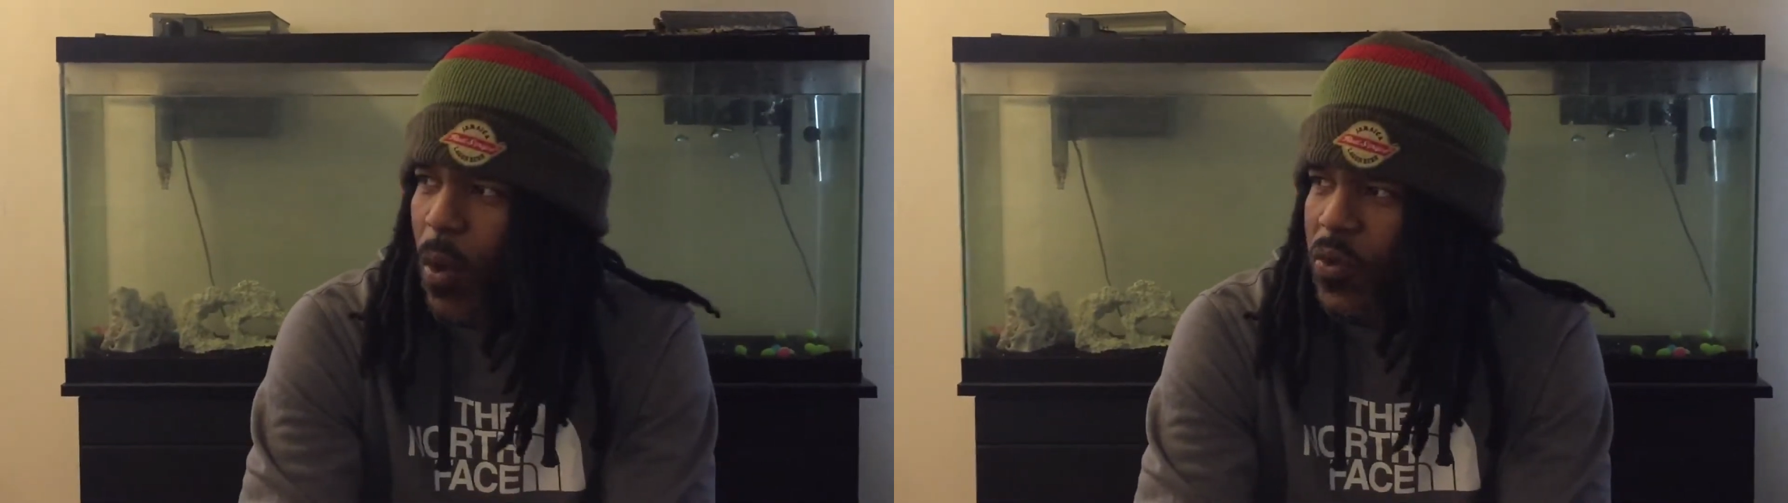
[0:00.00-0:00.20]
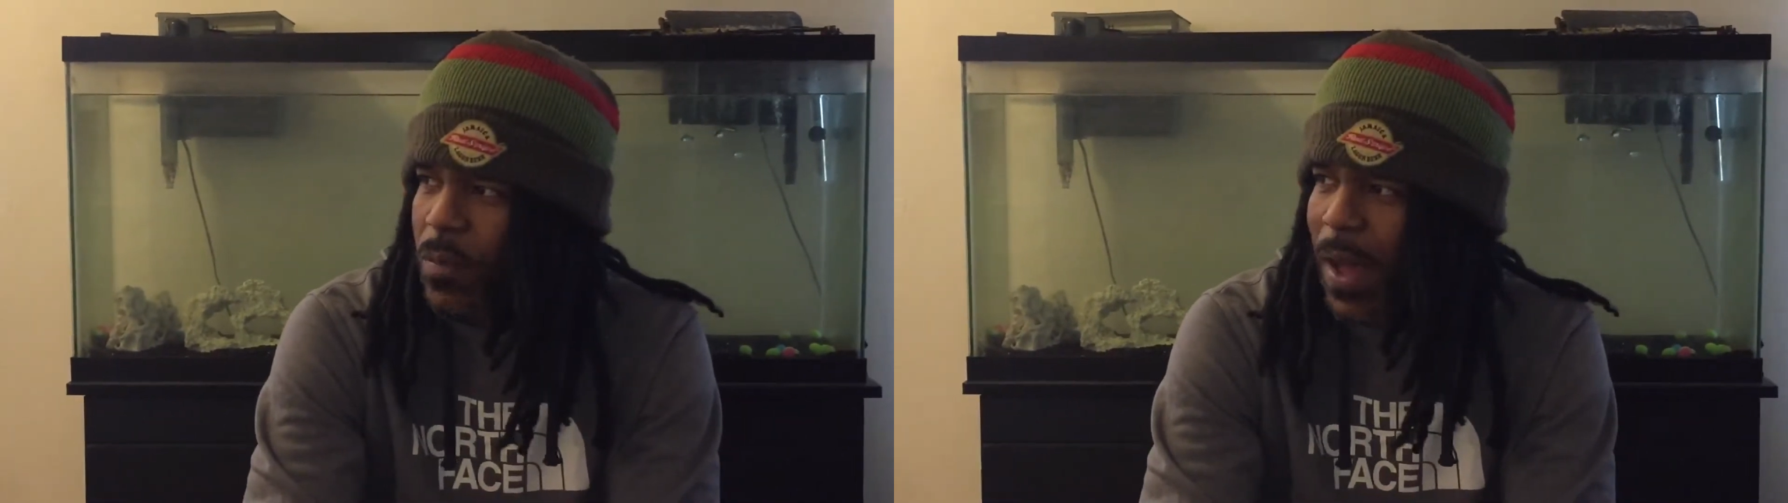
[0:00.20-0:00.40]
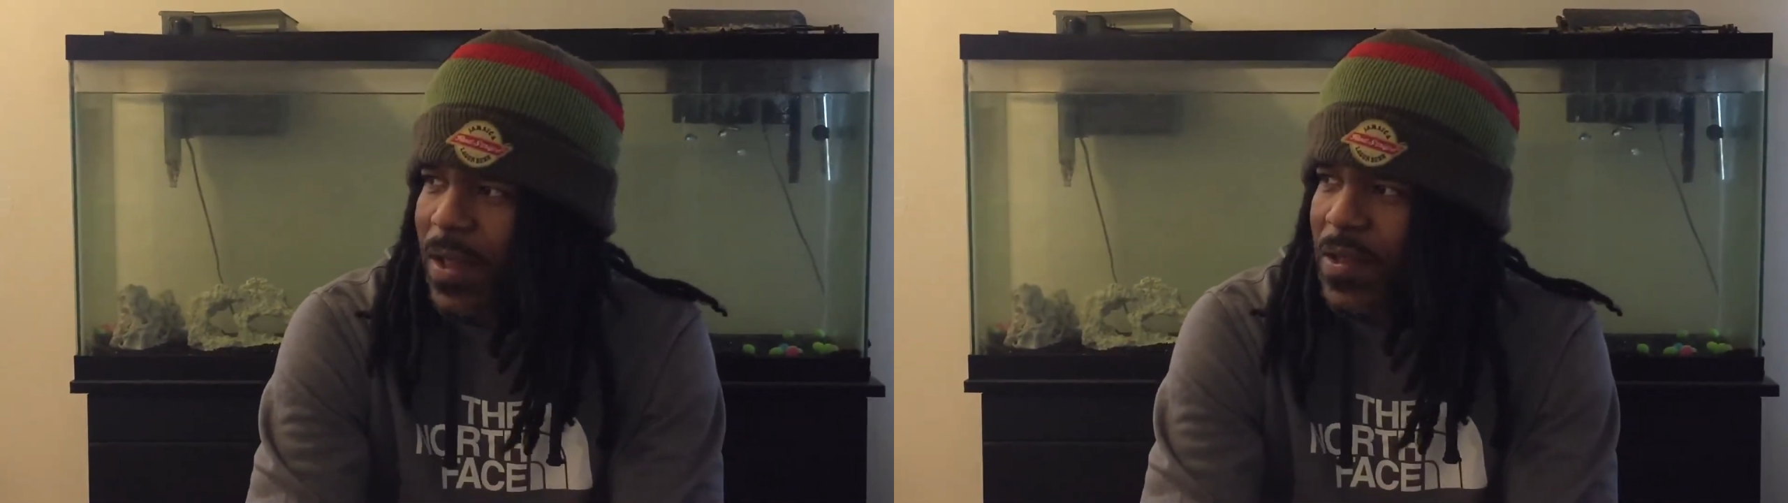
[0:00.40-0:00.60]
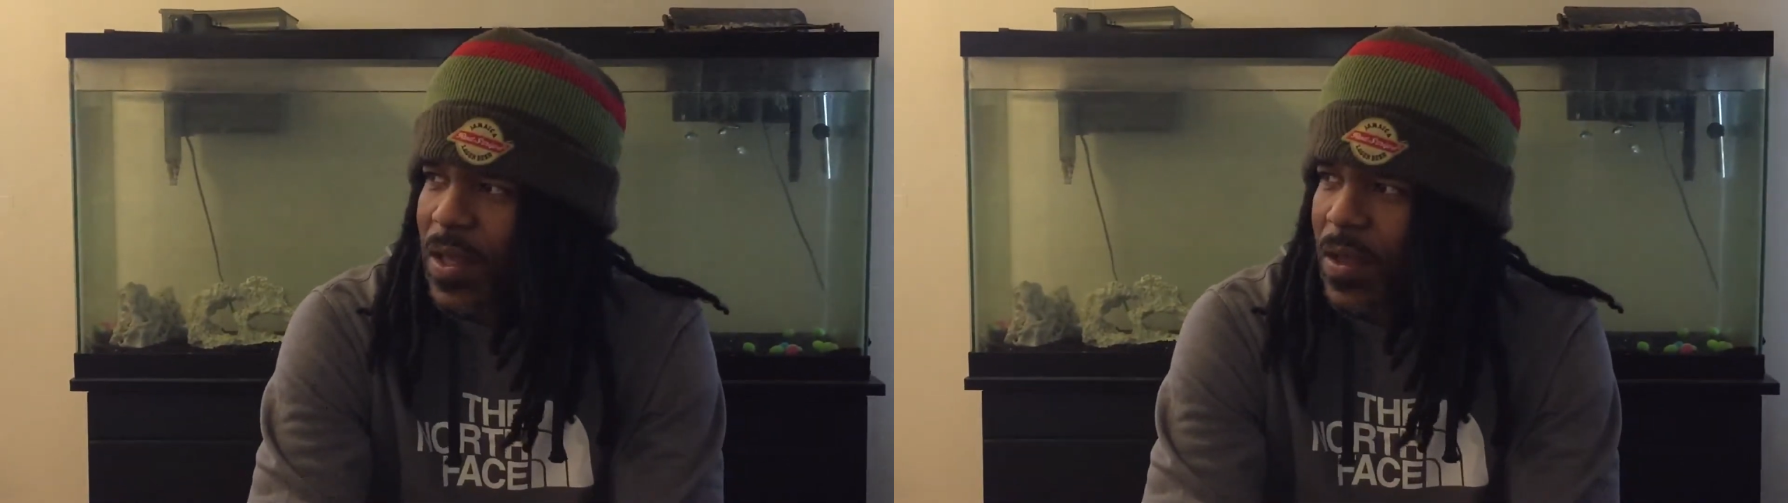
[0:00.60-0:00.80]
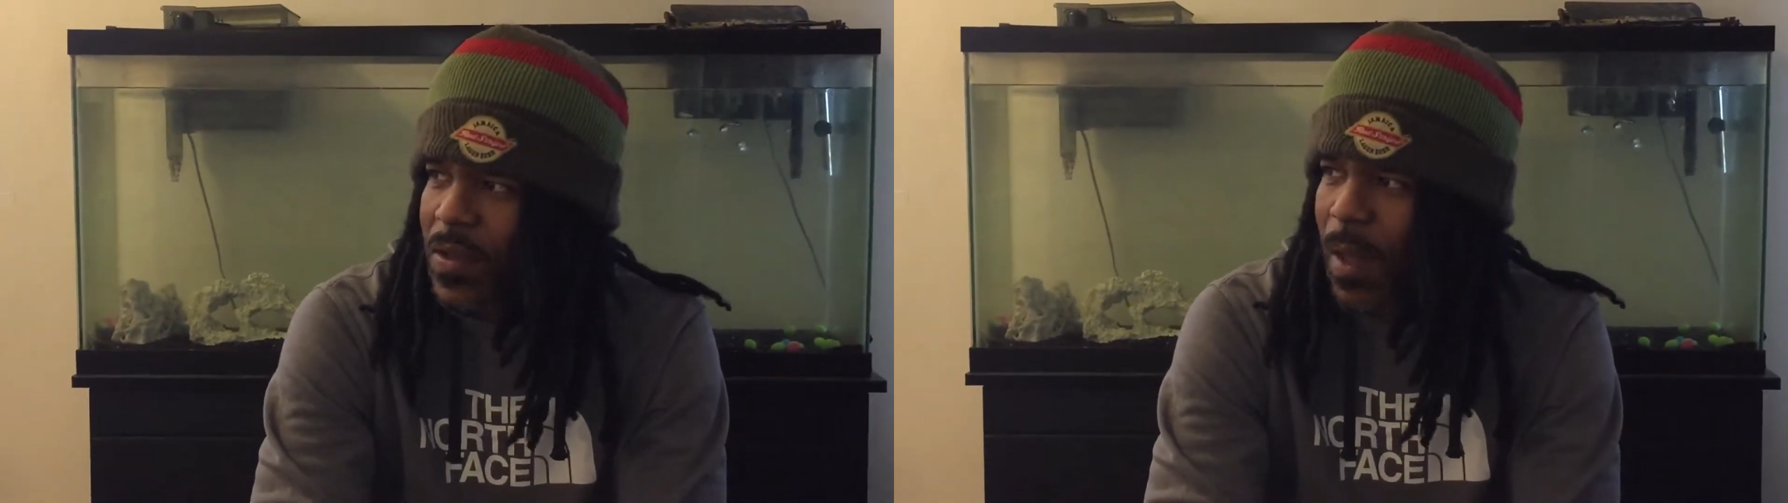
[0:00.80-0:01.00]
Most of my
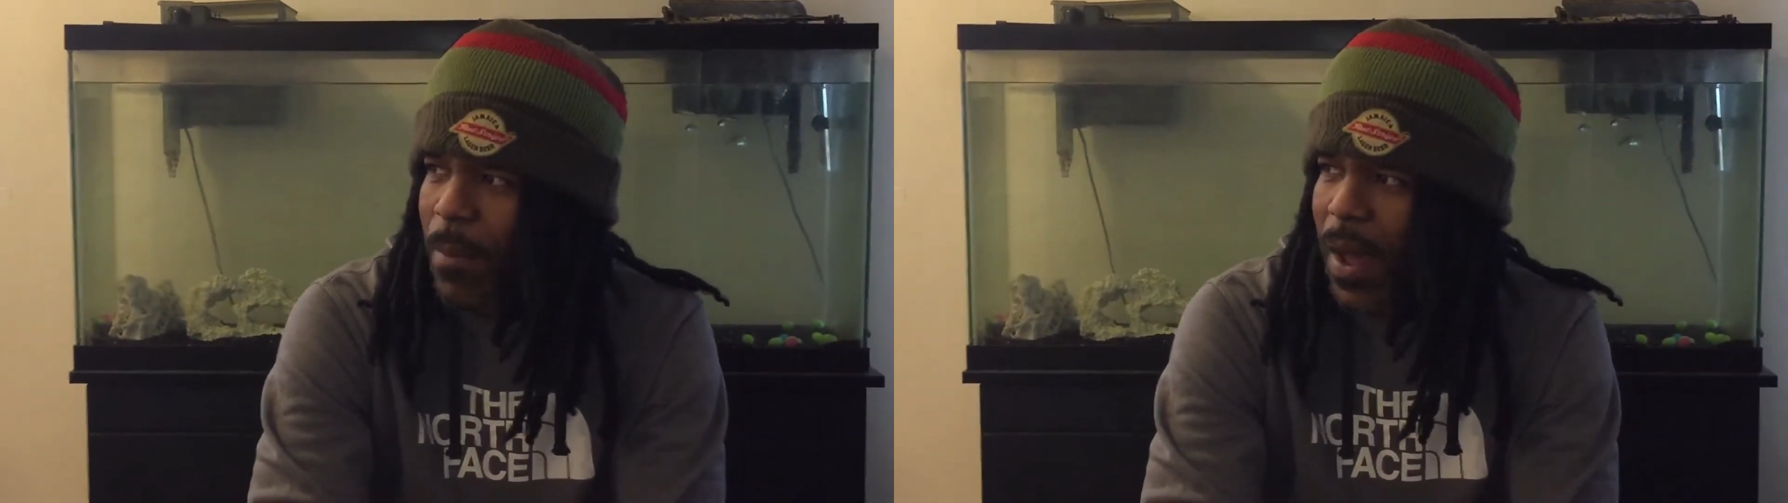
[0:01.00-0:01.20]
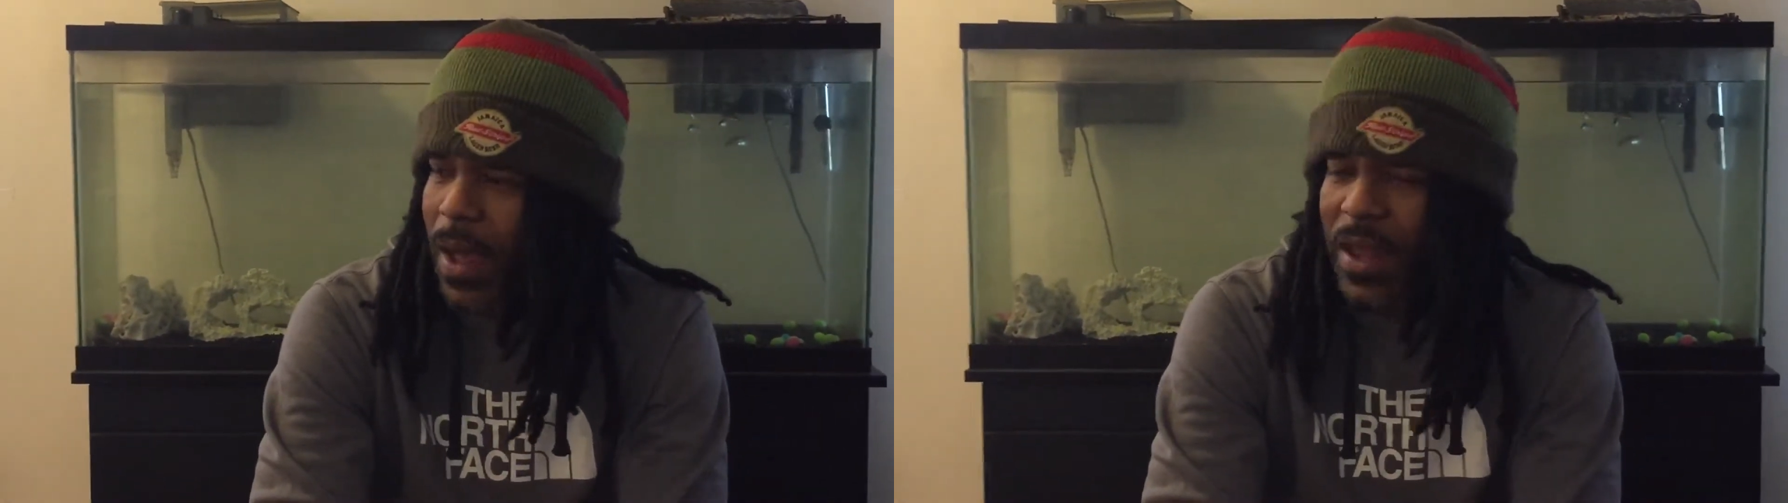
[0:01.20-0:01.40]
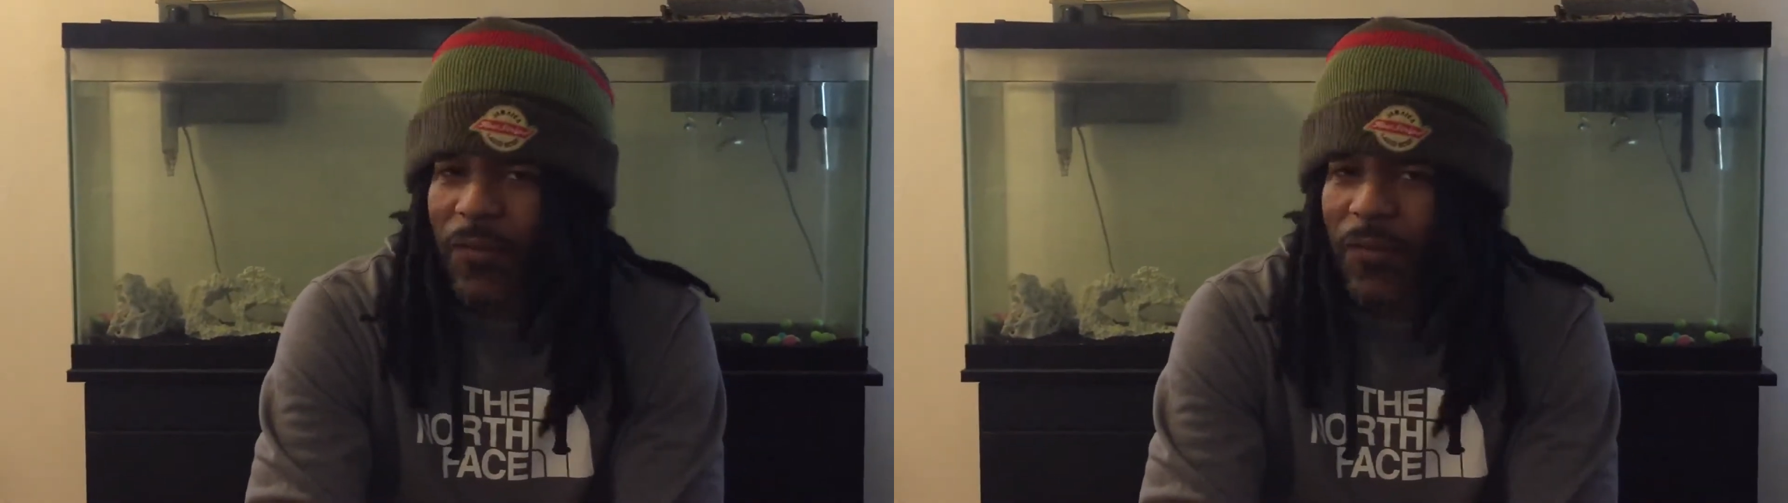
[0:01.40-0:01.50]
sneakers I buy,